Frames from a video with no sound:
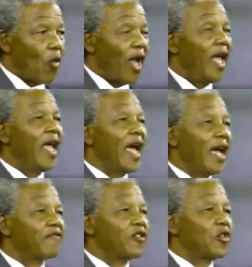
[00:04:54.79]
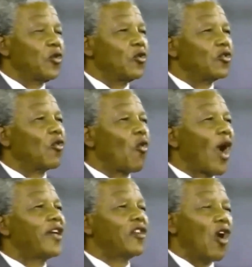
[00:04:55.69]
We have stood
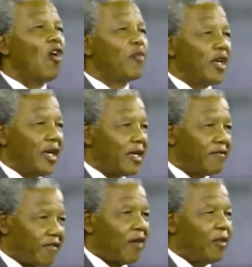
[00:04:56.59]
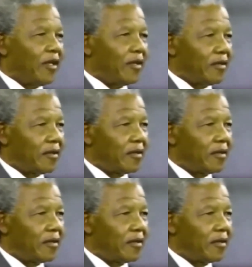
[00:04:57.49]
quite openly and firmly